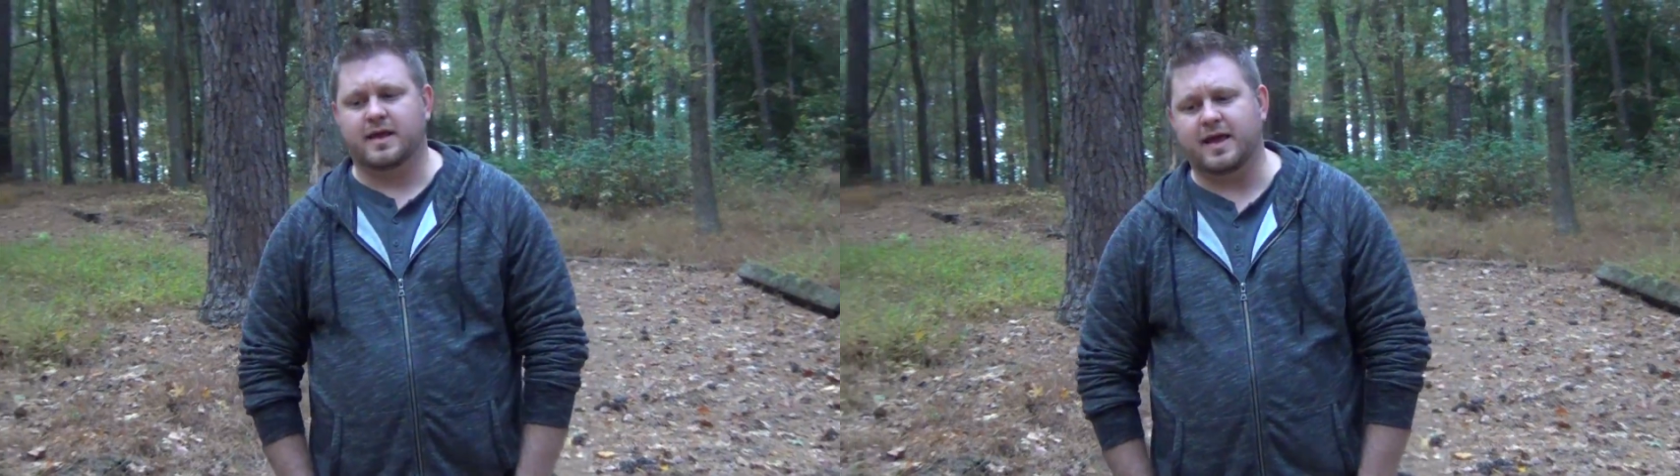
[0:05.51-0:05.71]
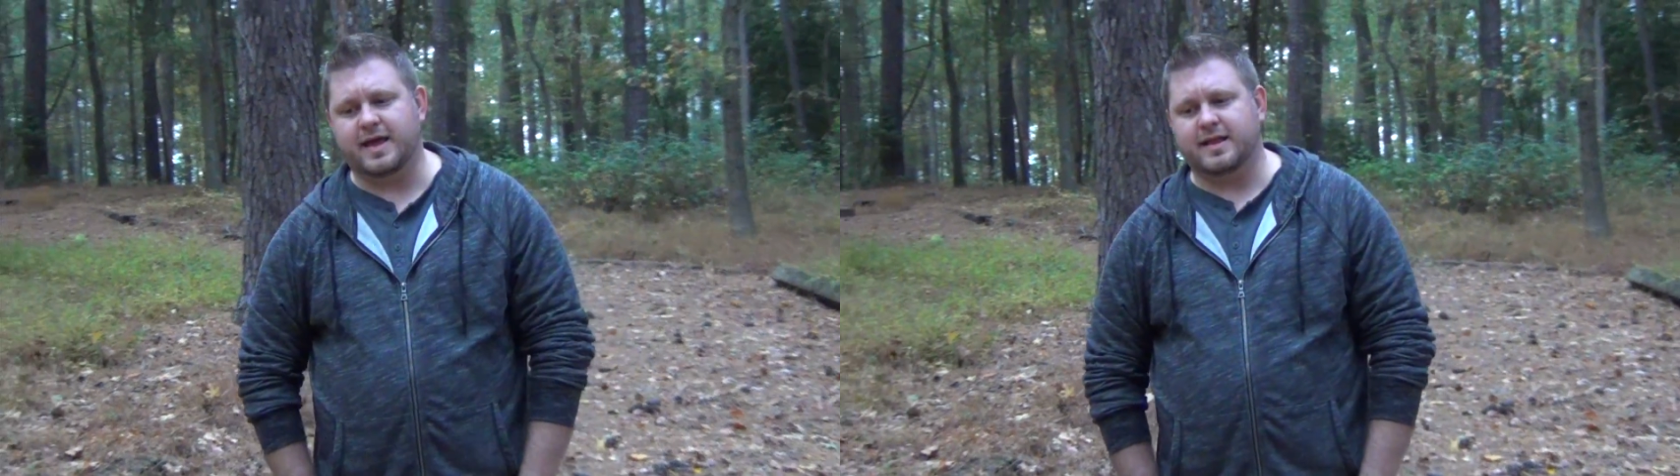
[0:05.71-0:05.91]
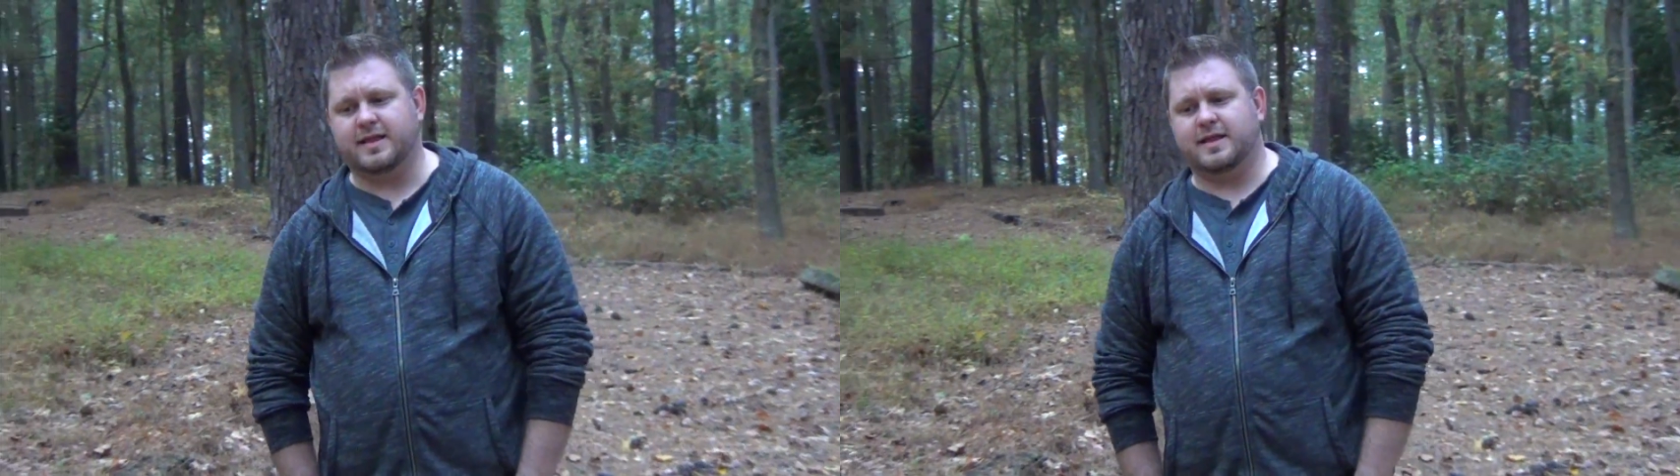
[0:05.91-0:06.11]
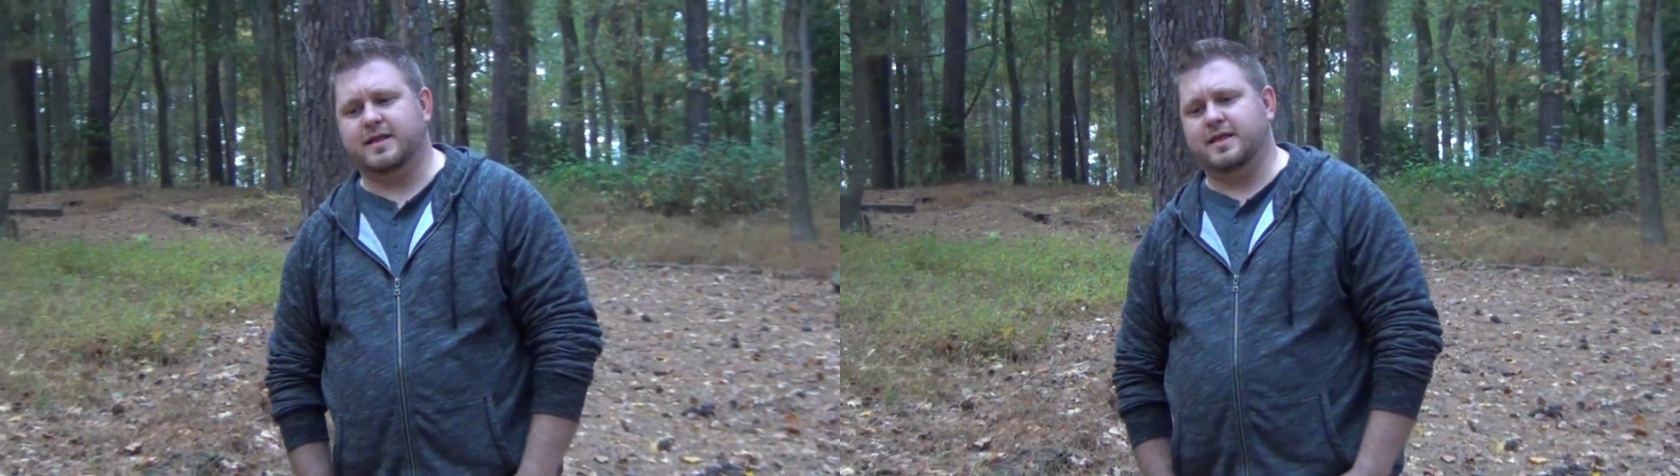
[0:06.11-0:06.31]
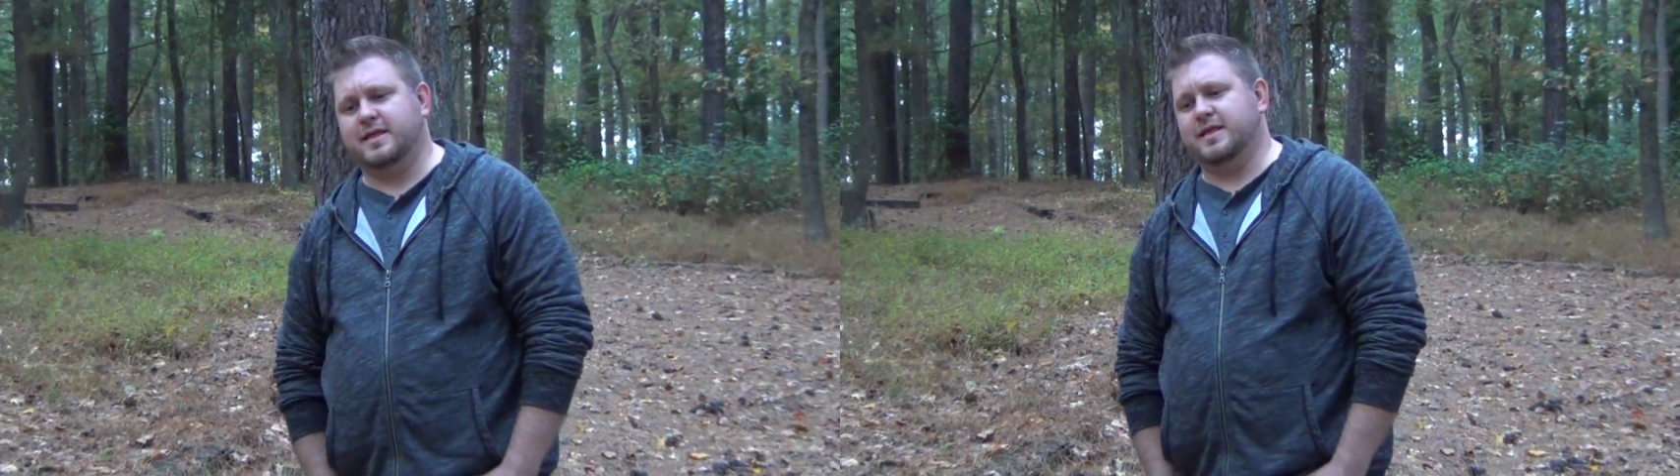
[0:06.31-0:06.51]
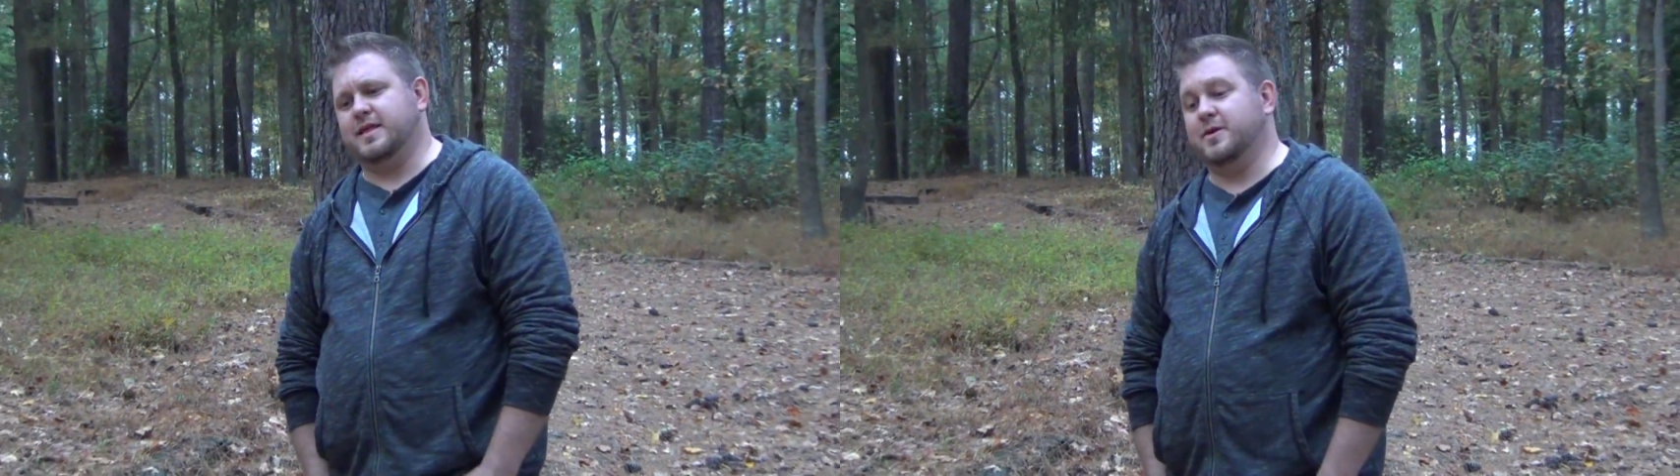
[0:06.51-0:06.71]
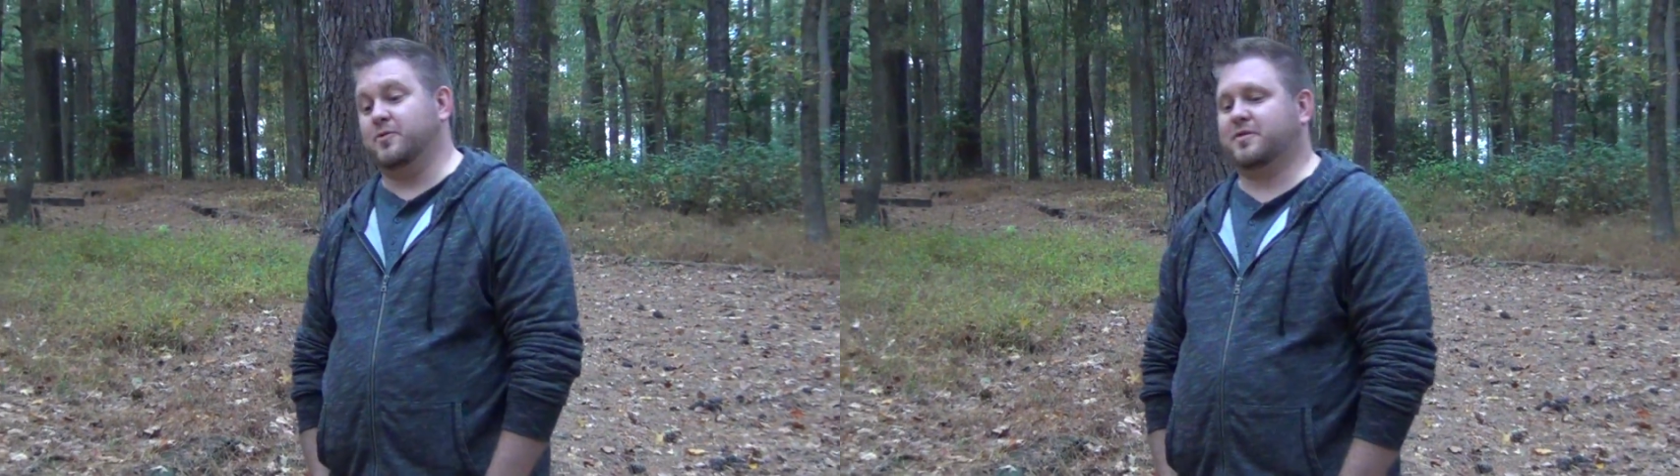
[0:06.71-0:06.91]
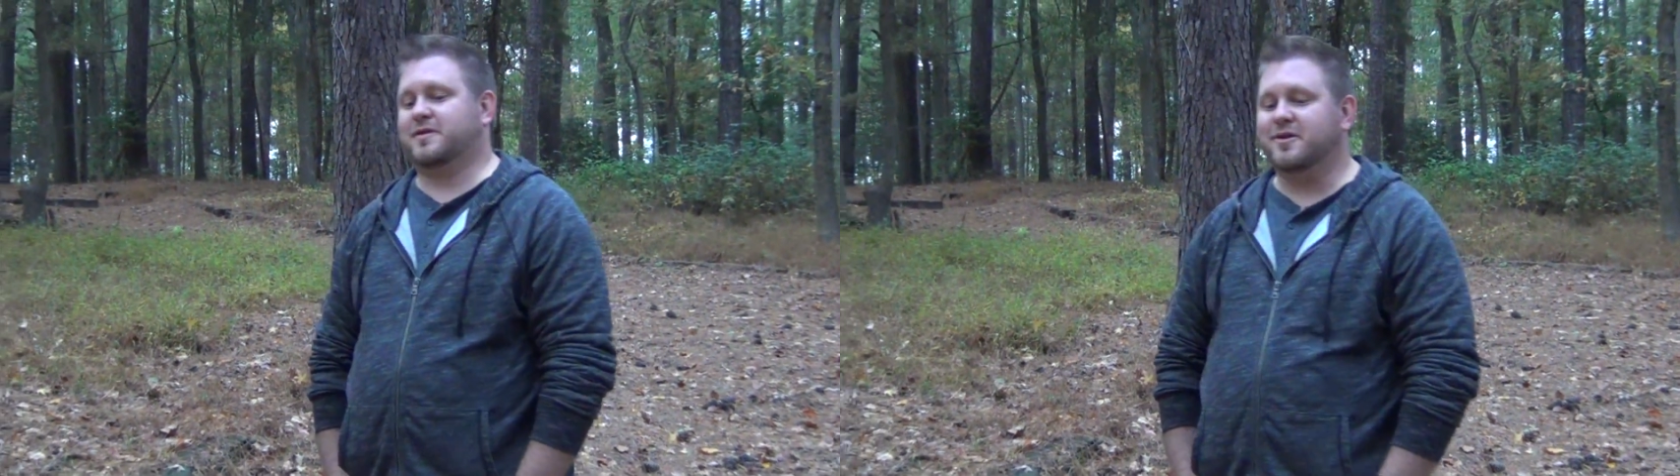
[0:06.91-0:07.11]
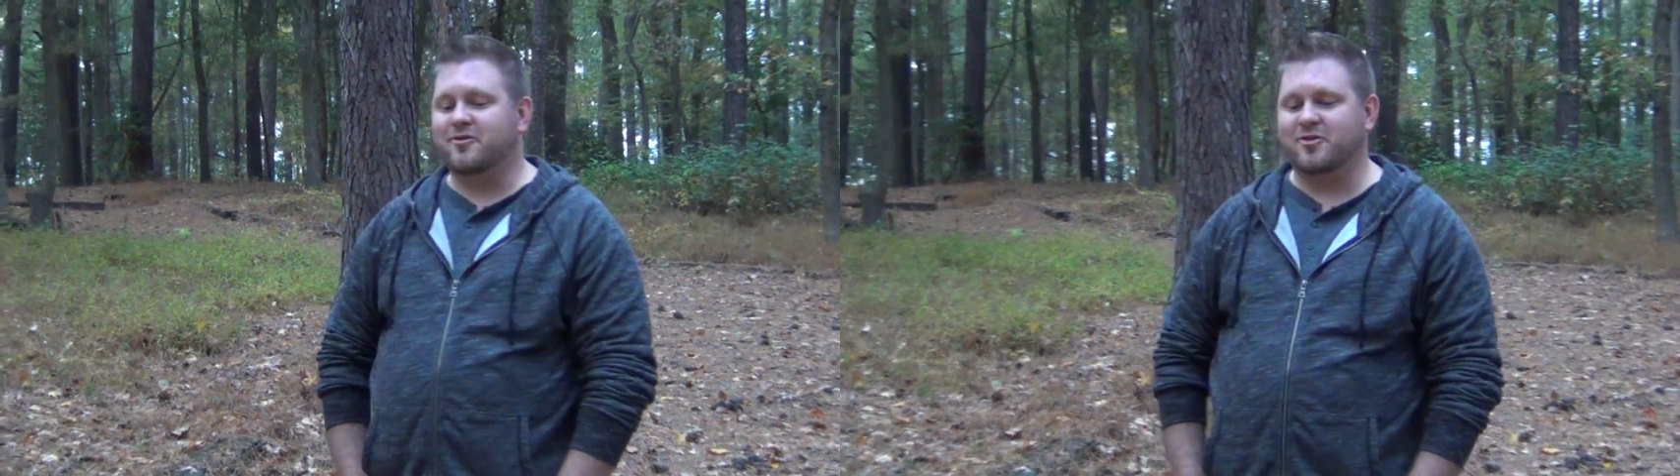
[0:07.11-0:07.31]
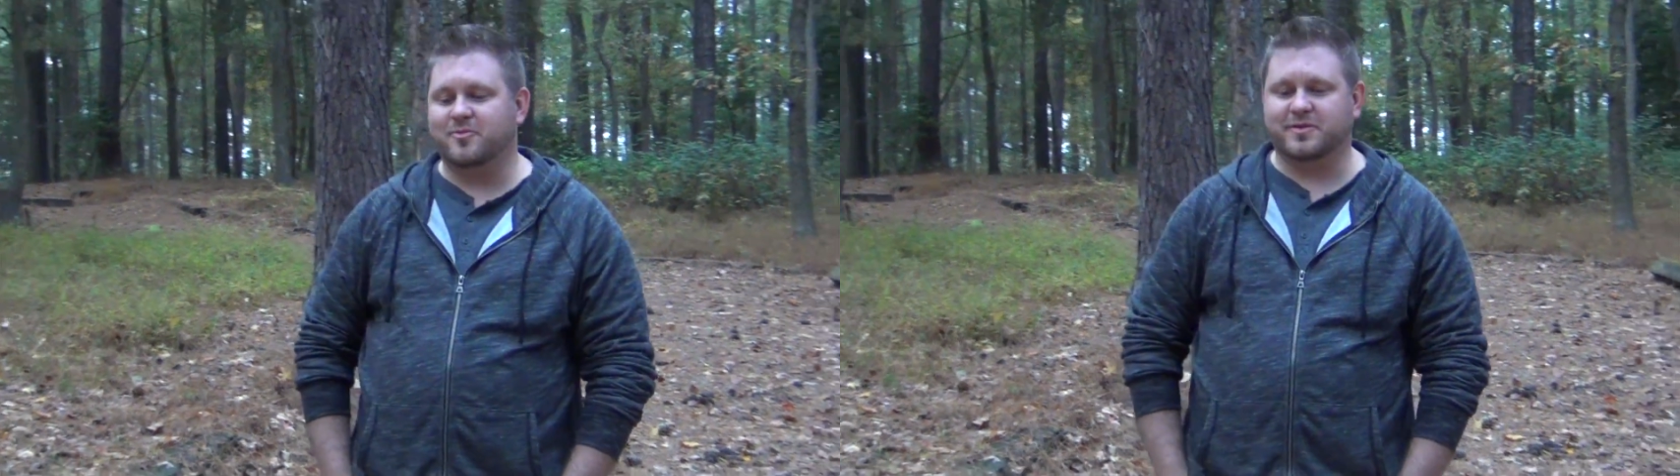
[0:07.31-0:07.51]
and it was a country,